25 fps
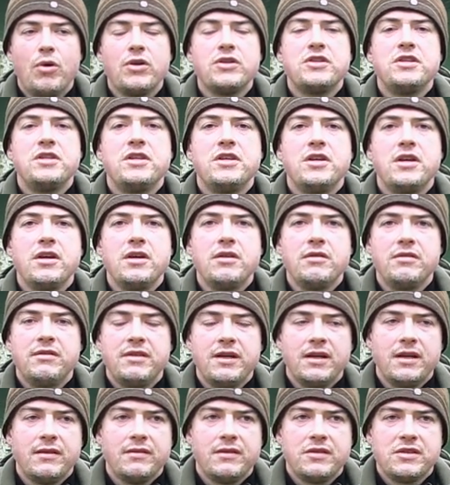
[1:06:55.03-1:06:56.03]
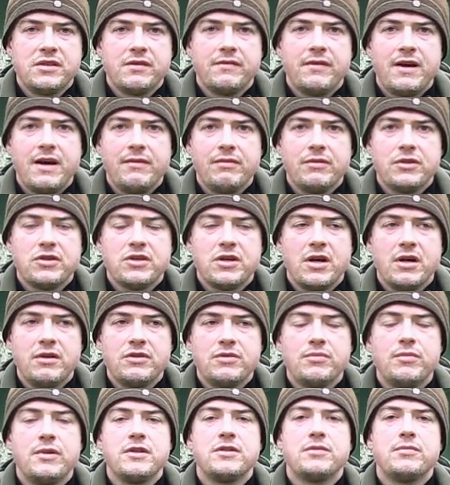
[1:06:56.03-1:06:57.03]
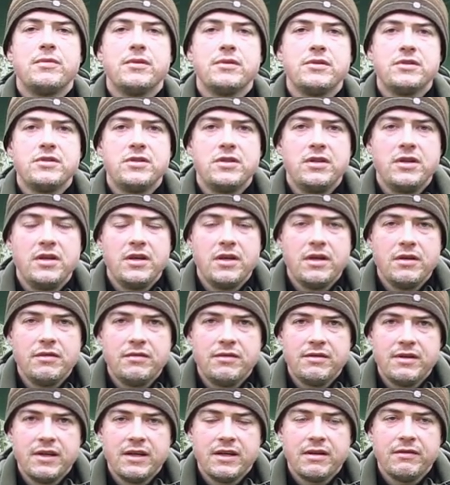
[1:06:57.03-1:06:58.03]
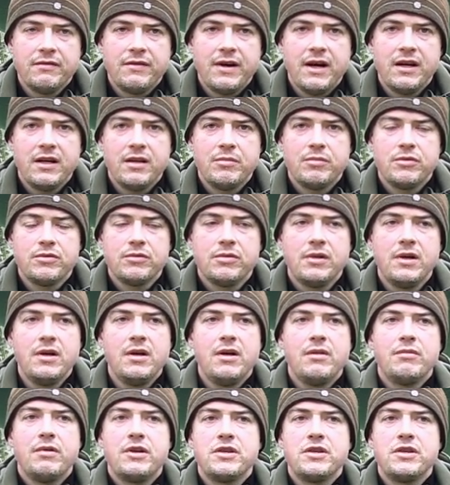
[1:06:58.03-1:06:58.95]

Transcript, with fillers: What do you think of the survival shows? Which ones do you think are valuable?